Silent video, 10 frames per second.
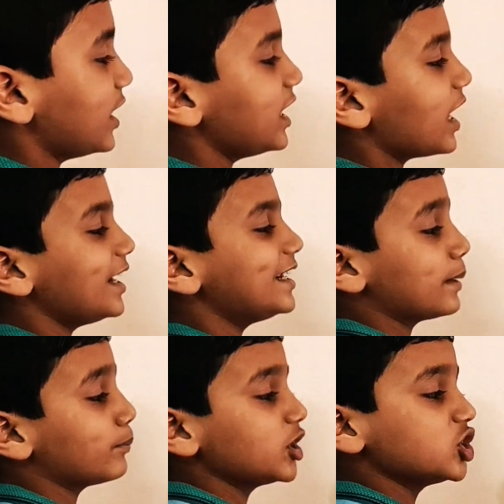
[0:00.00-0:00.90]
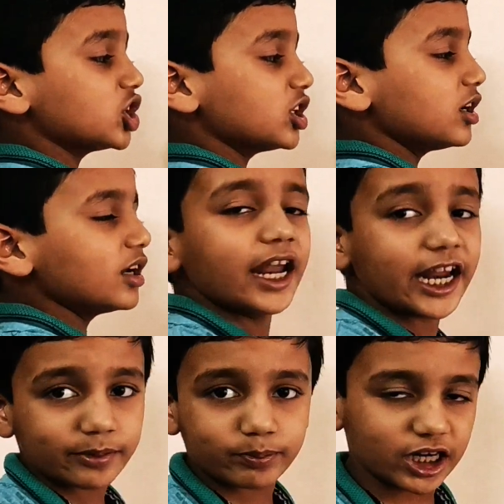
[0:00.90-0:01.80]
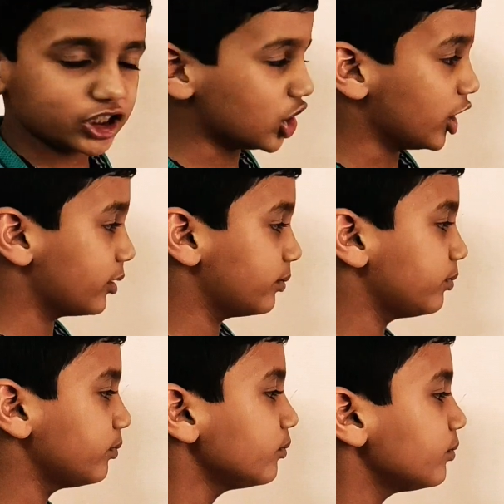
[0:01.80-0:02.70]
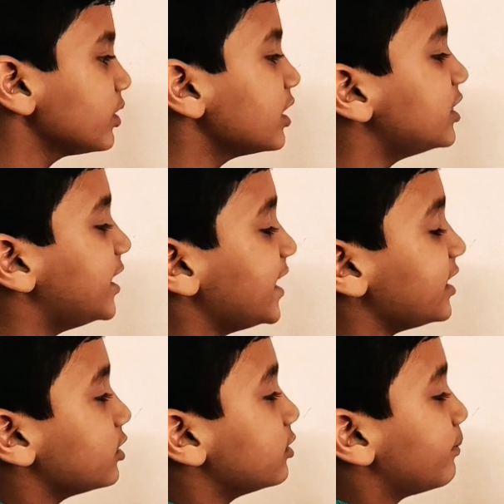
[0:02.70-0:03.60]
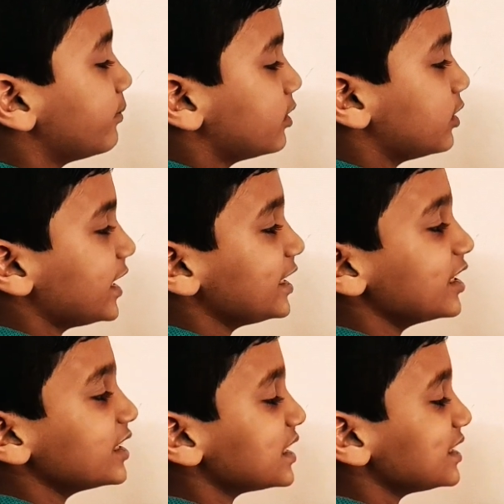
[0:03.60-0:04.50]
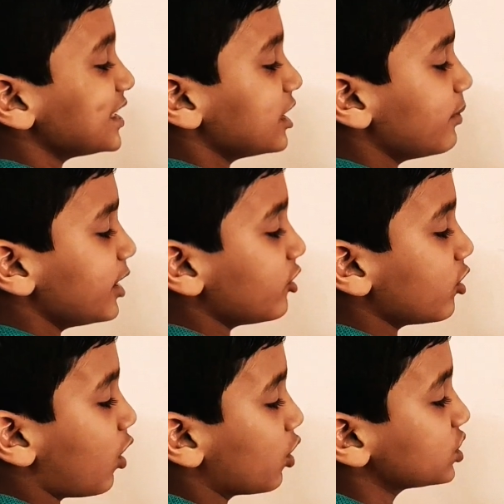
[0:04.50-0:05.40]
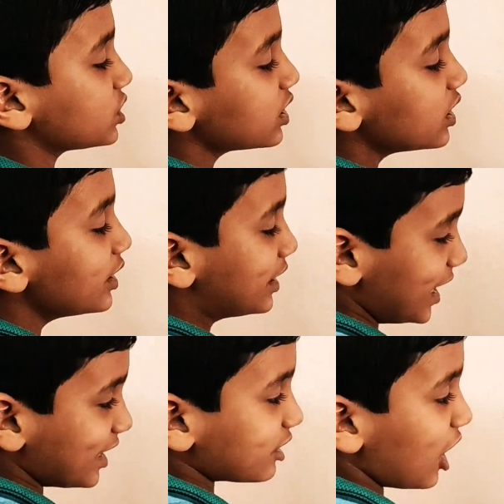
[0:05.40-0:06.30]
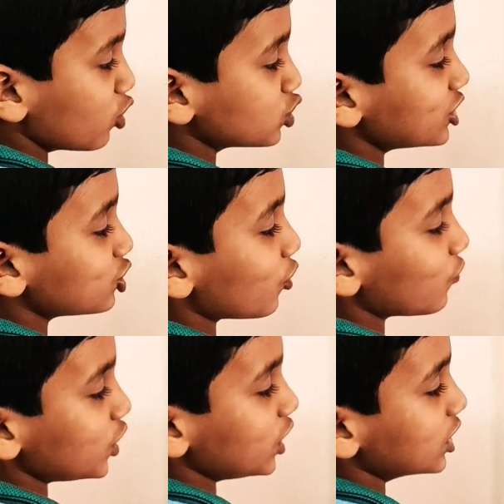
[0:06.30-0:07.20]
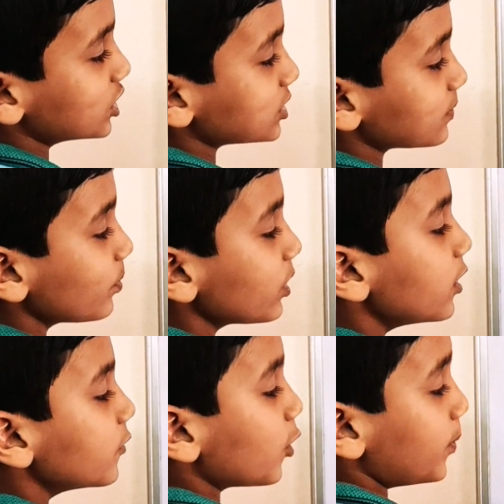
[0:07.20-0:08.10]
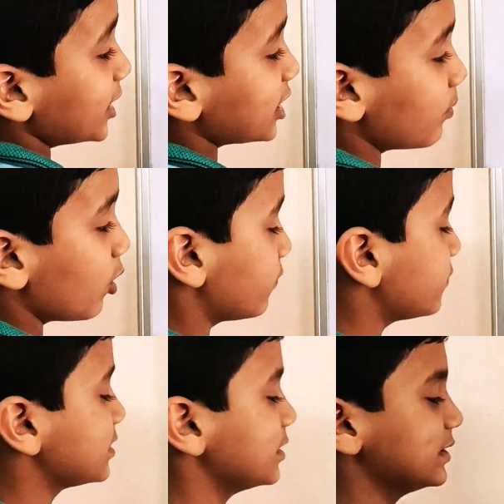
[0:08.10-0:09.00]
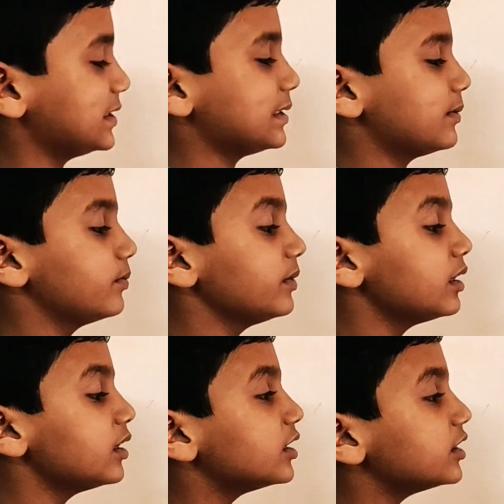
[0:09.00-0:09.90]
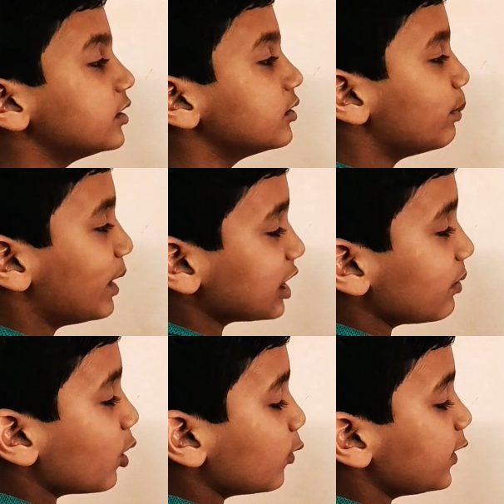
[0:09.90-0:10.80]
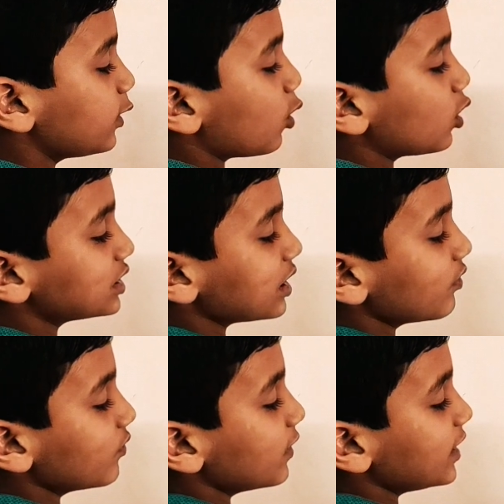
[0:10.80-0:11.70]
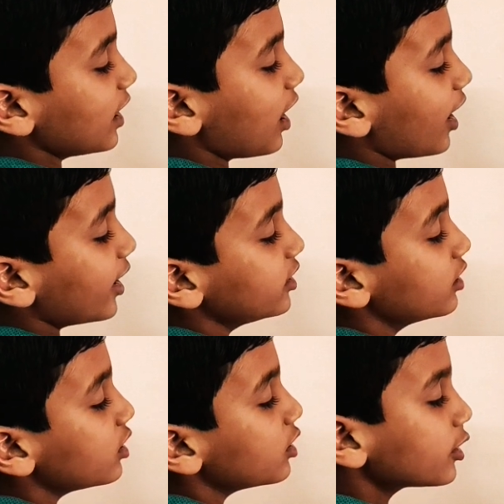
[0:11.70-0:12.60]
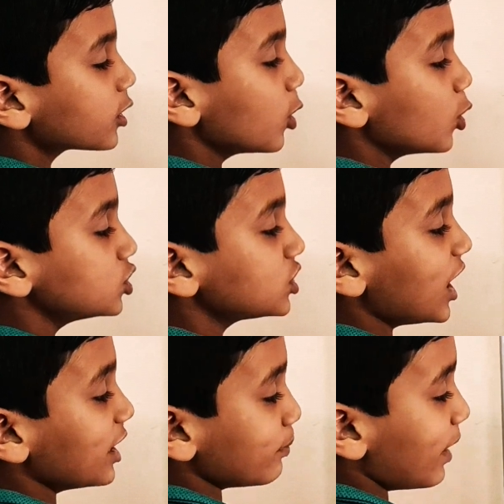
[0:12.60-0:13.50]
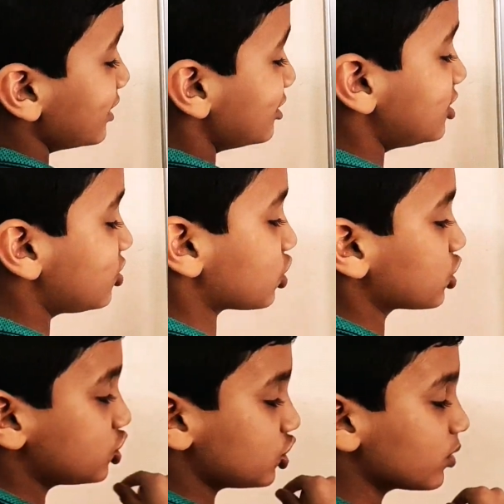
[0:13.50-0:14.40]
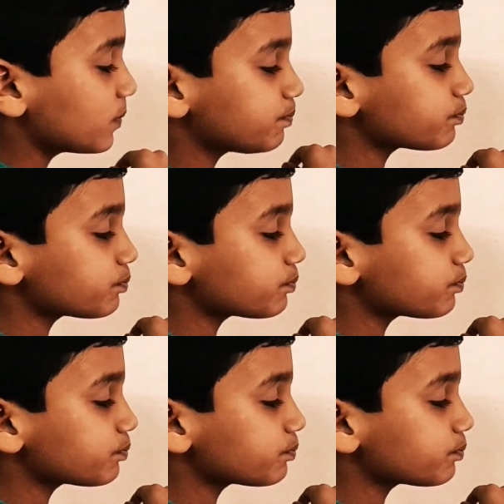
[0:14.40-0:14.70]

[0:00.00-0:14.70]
very high temperature and pressure. Igneous and sedimentary rocks take thousands of years for metamorphosis. Metamorphic rocks have a very hard, closed and banded structure.